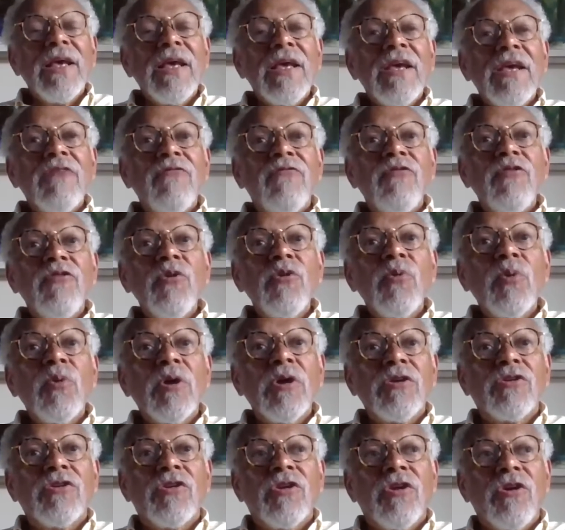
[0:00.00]
If you were
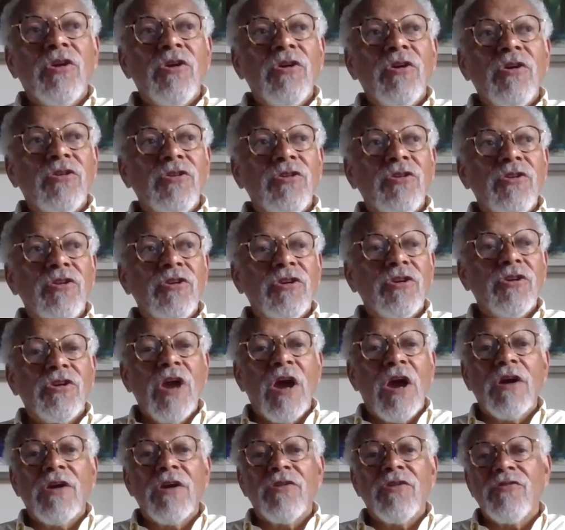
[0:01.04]
going to turn to your
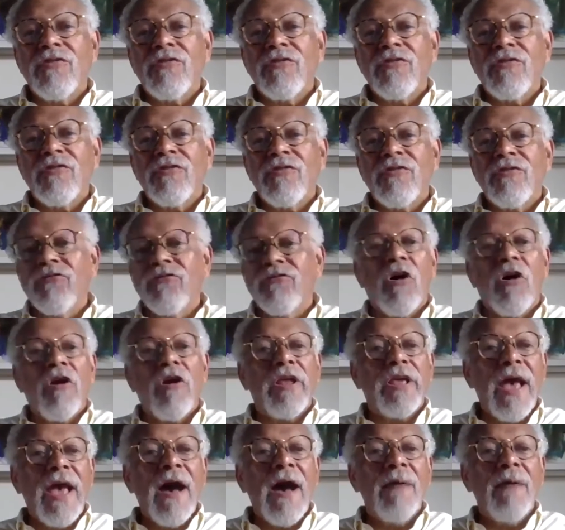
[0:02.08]
younger self
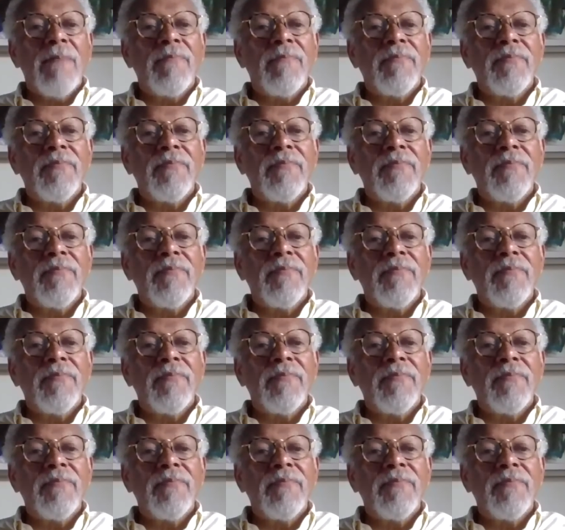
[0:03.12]
starting out,